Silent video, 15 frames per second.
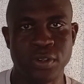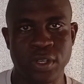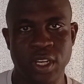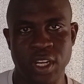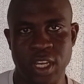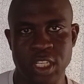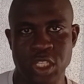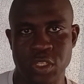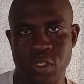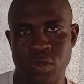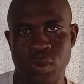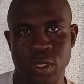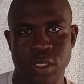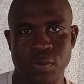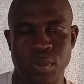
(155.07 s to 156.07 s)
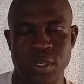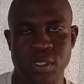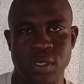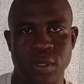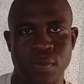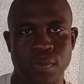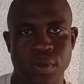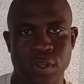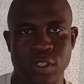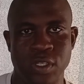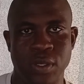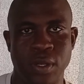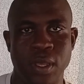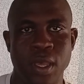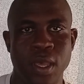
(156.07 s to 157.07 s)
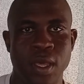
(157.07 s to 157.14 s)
connections with a person.